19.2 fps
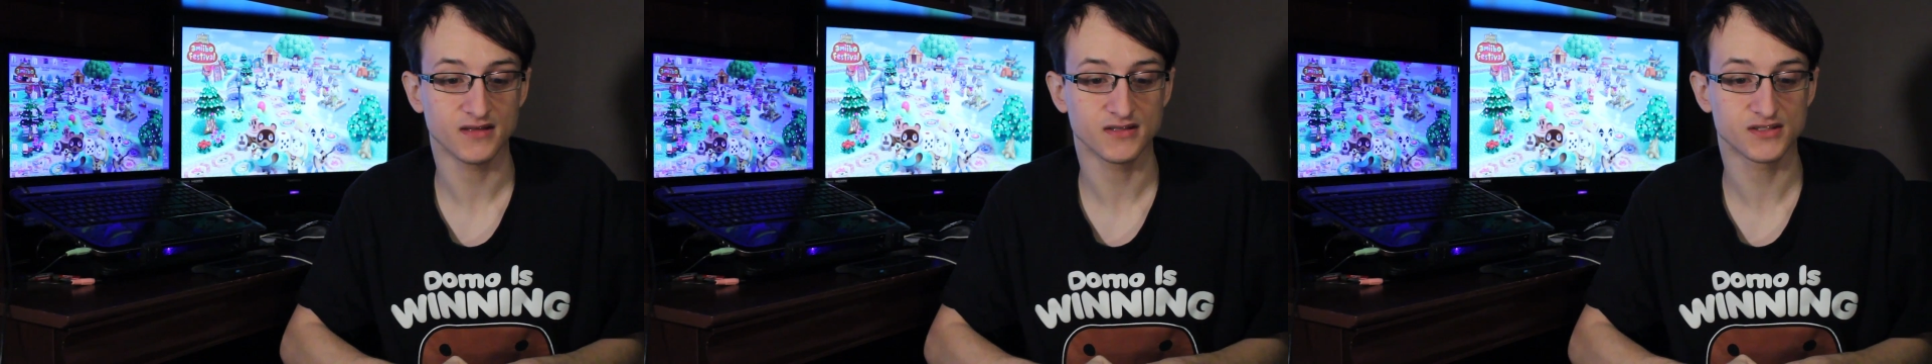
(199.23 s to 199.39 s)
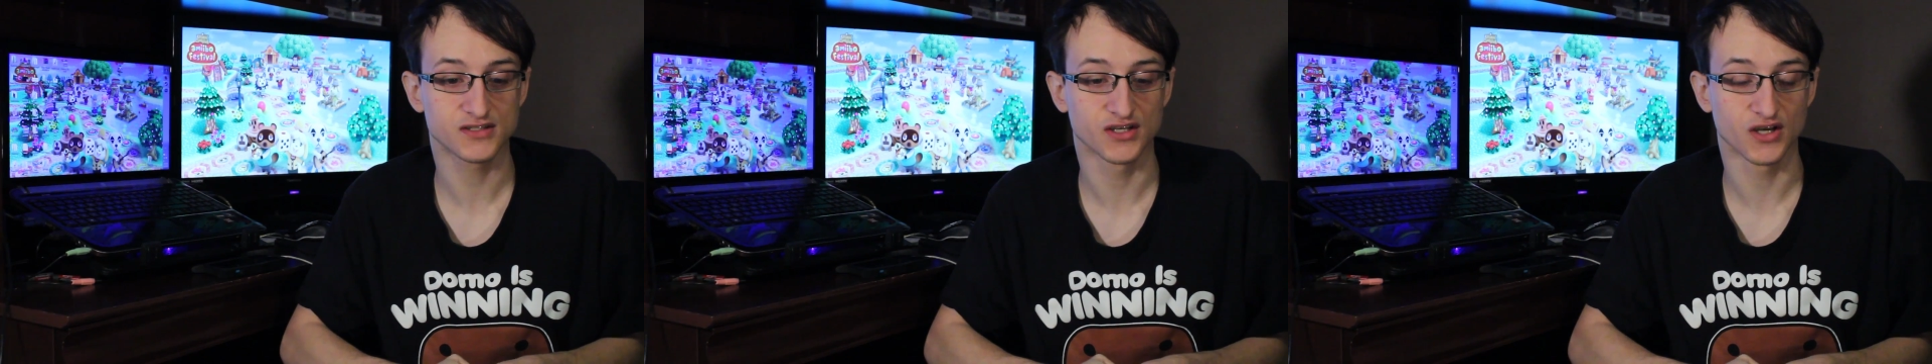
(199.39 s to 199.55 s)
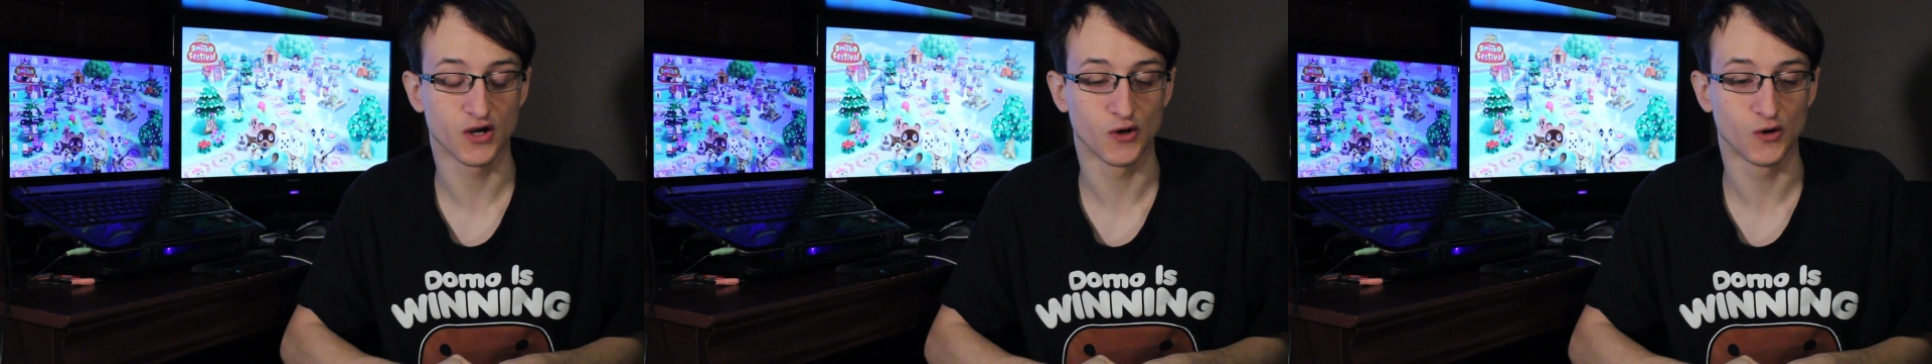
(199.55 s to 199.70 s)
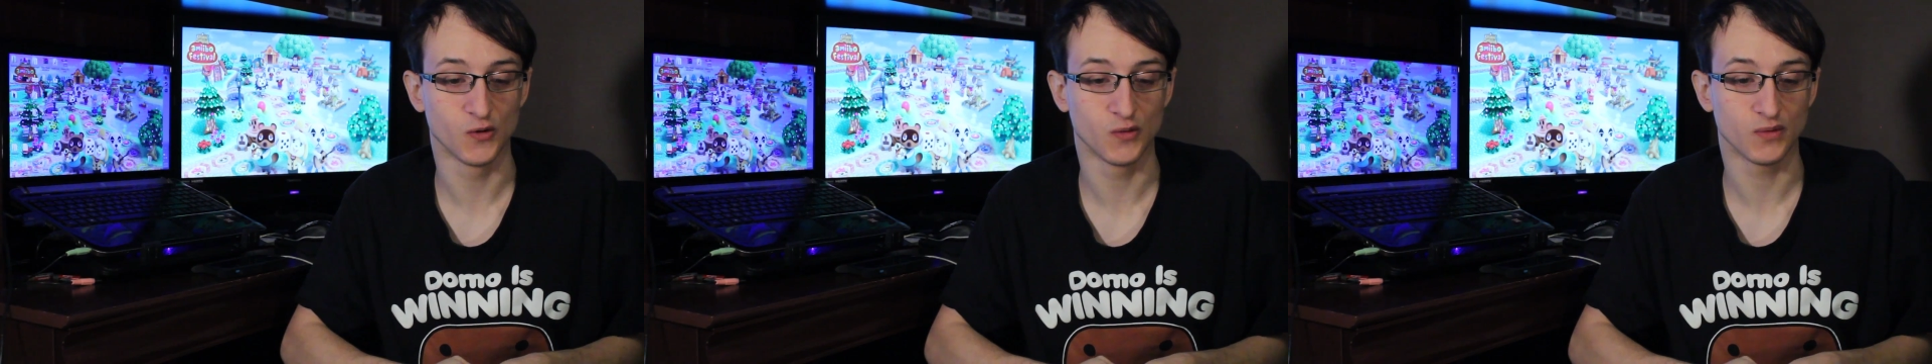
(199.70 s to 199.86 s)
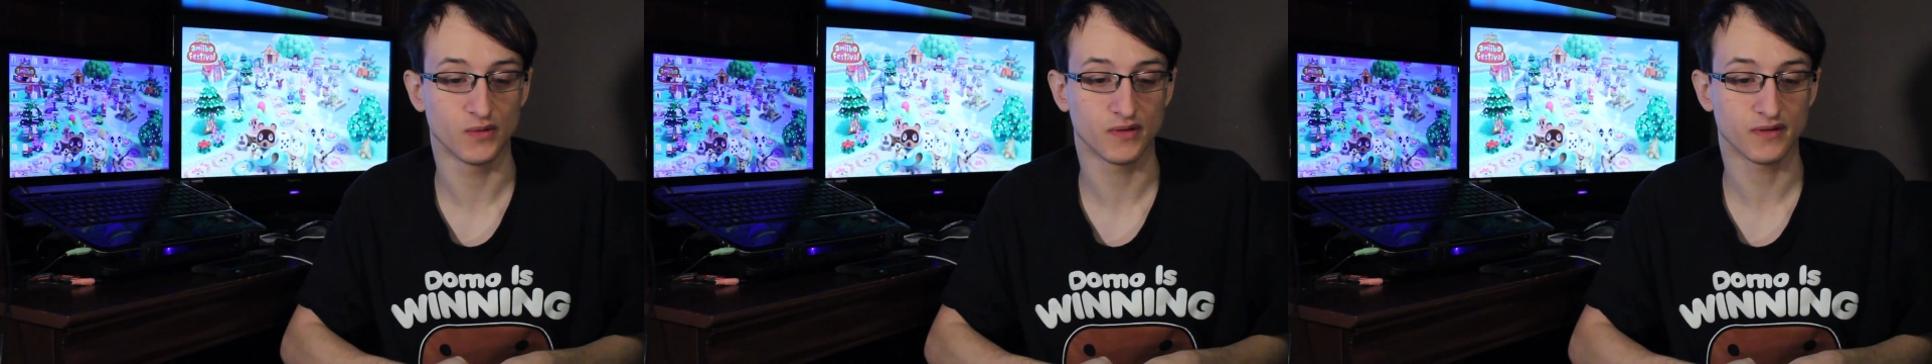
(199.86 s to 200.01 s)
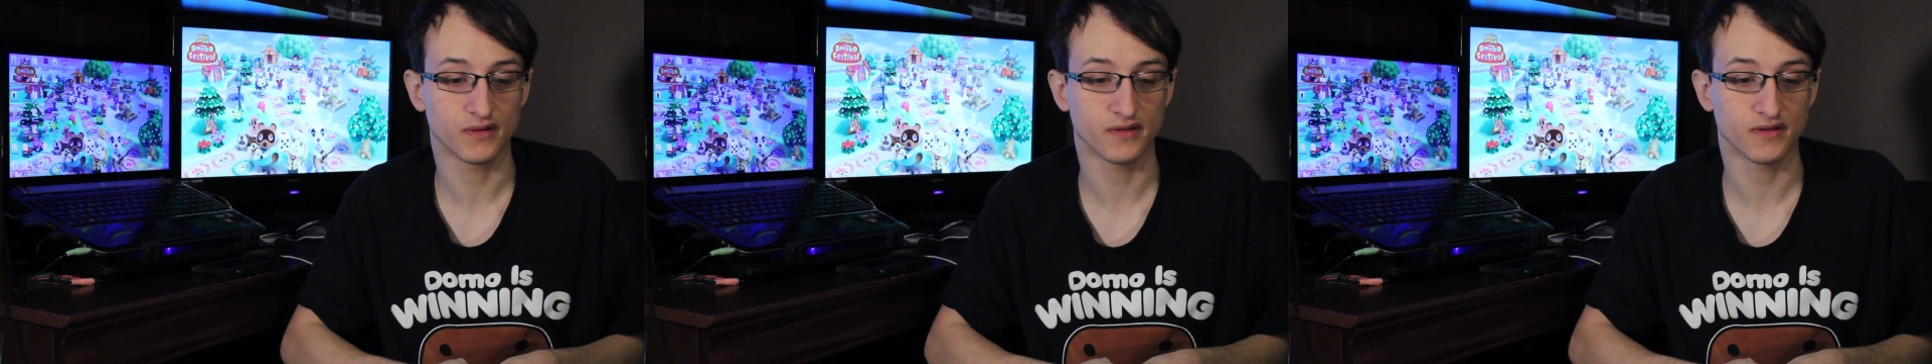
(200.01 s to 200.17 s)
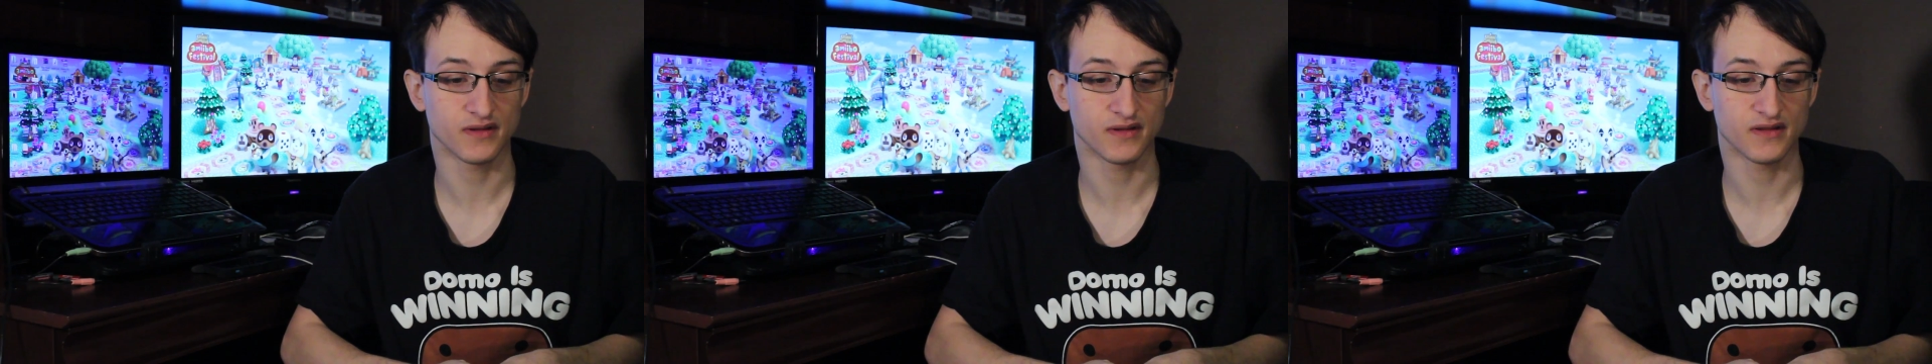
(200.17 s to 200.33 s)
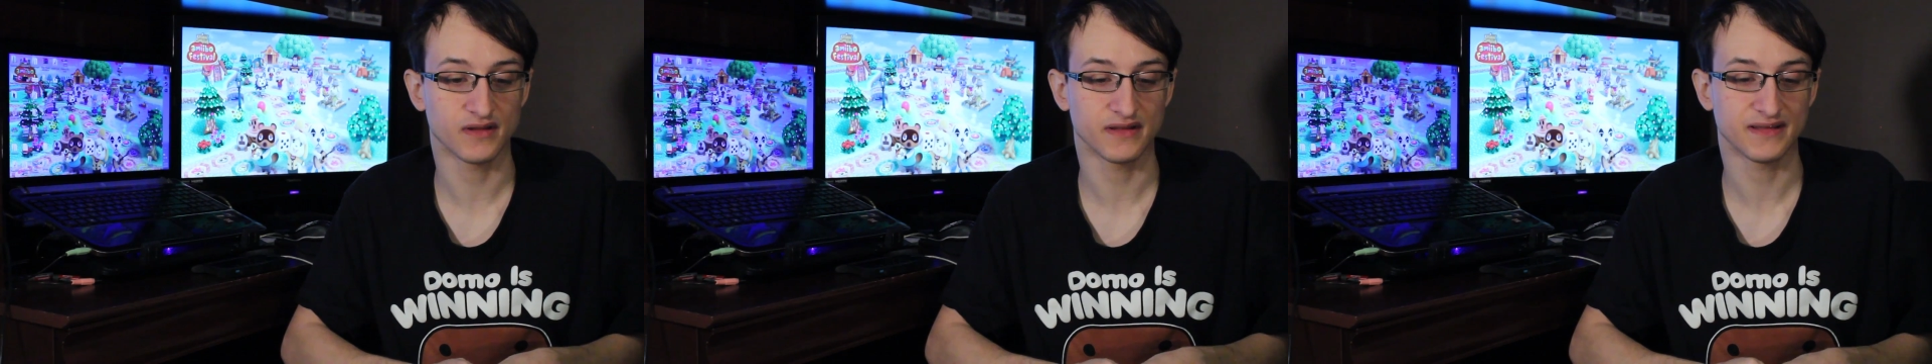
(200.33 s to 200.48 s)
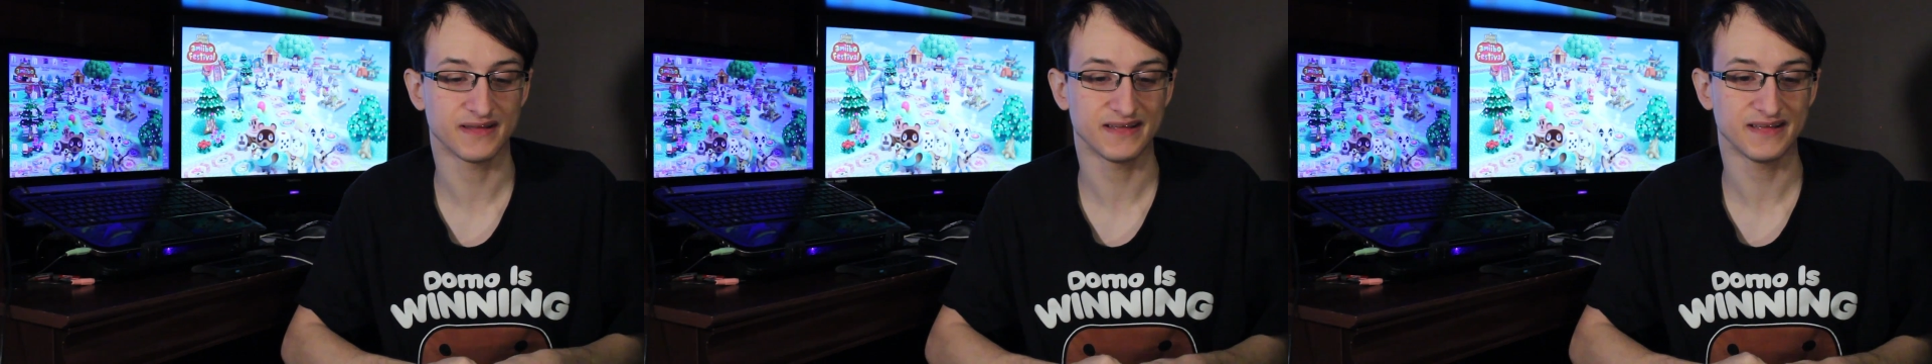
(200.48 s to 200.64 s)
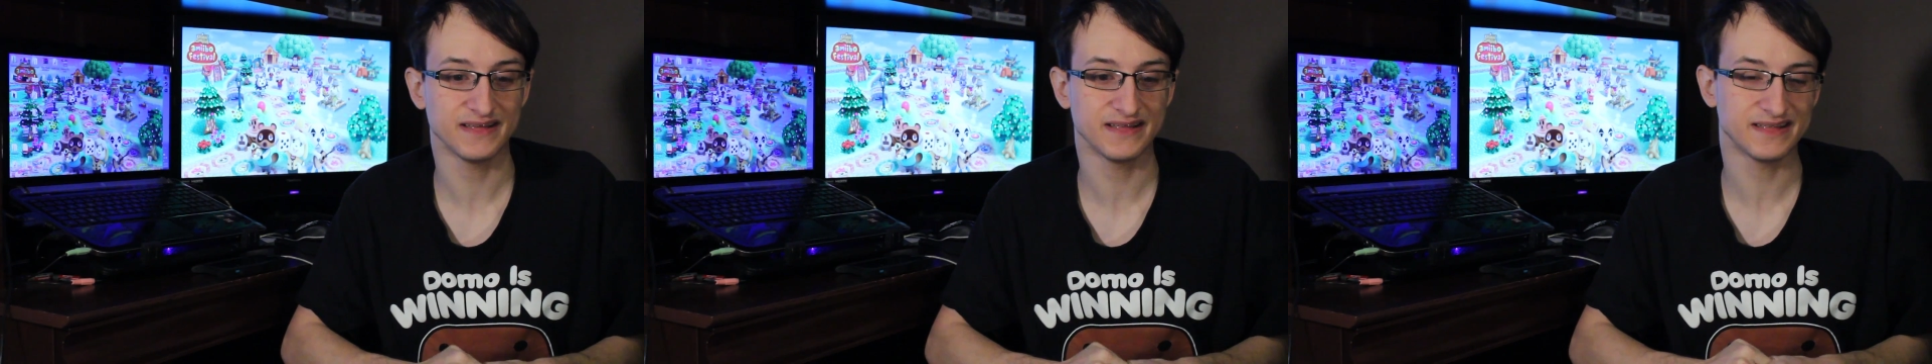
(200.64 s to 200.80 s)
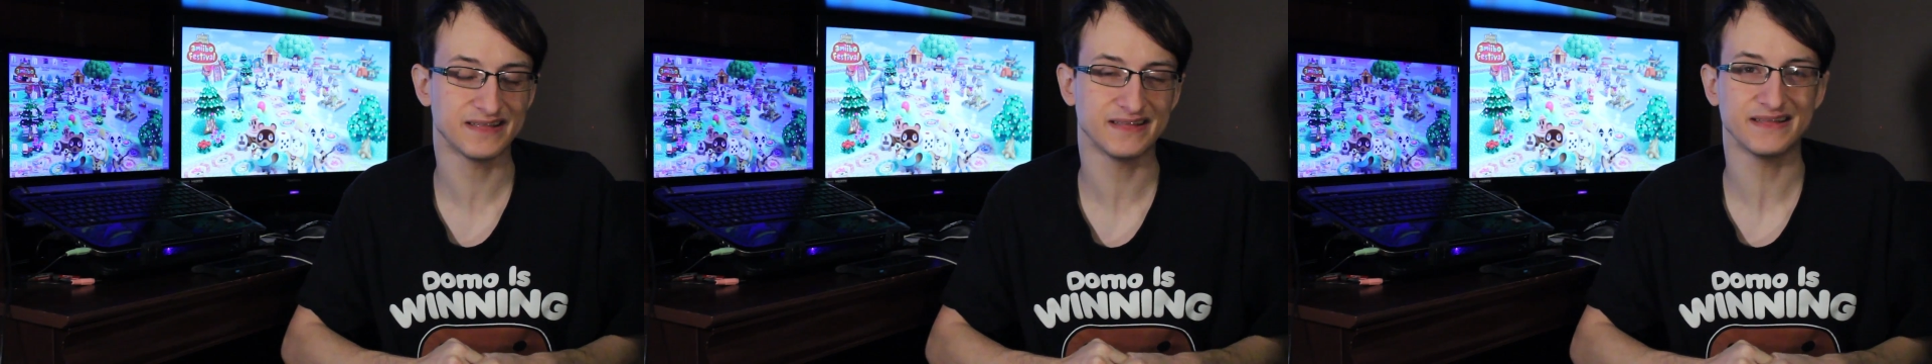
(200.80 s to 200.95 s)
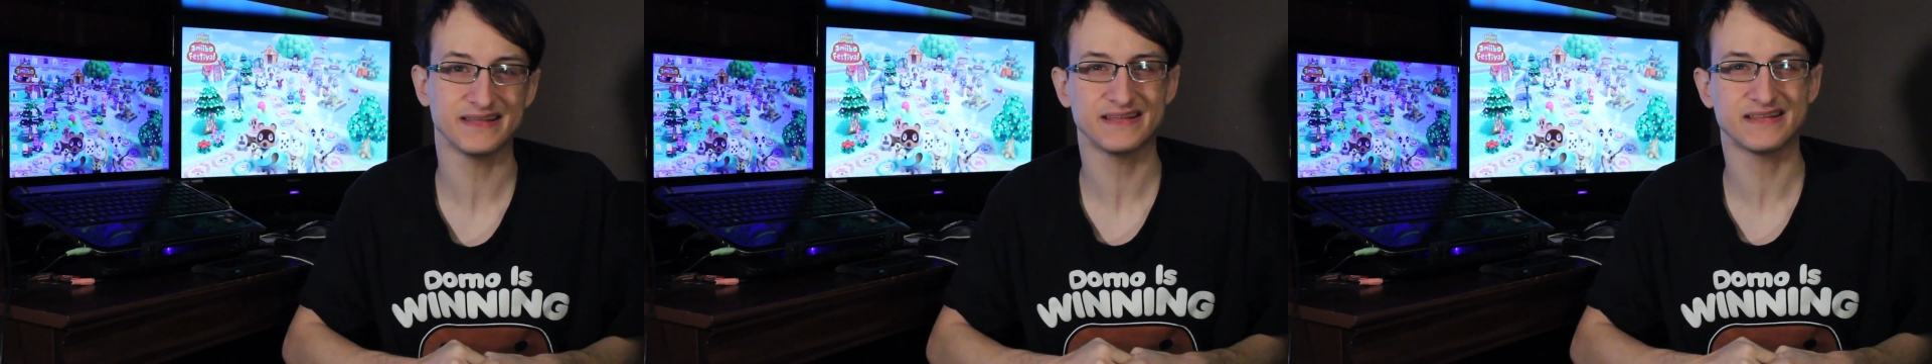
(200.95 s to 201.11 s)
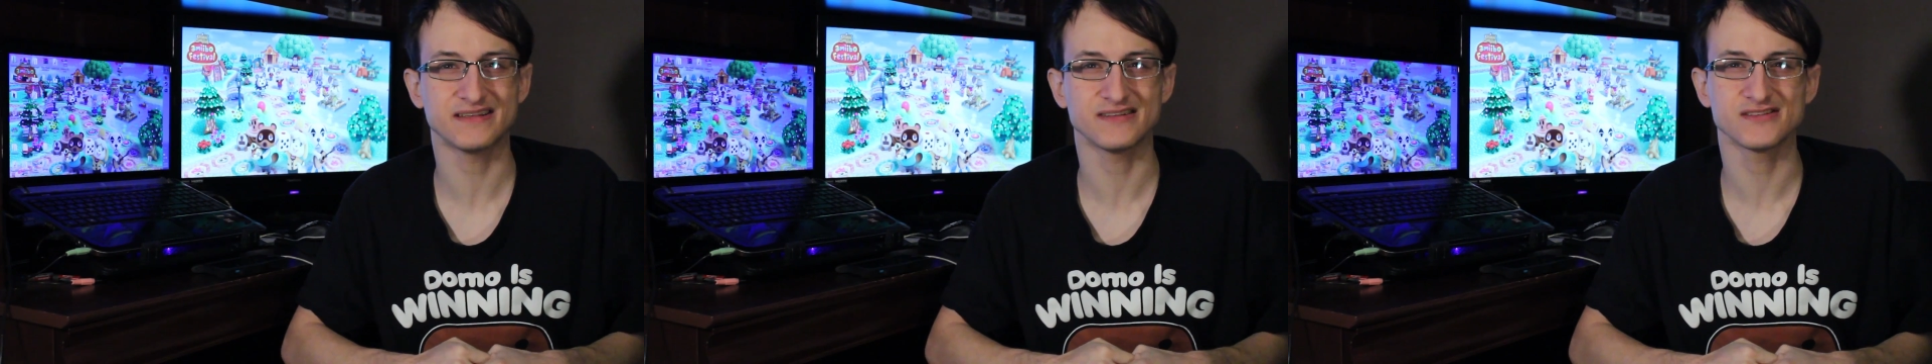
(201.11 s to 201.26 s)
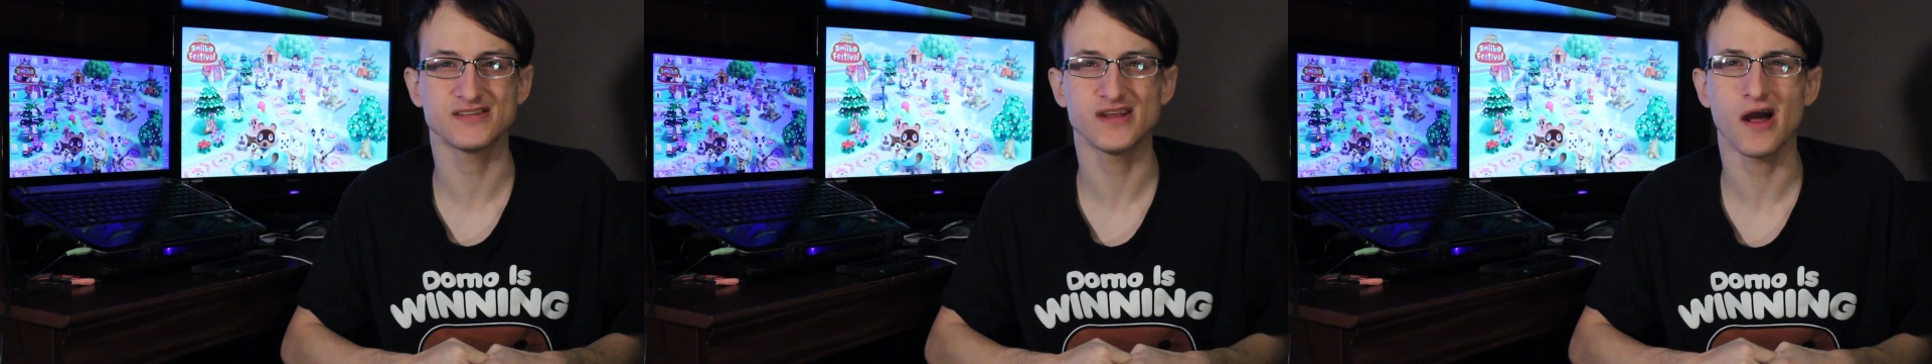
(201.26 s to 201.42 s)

So there's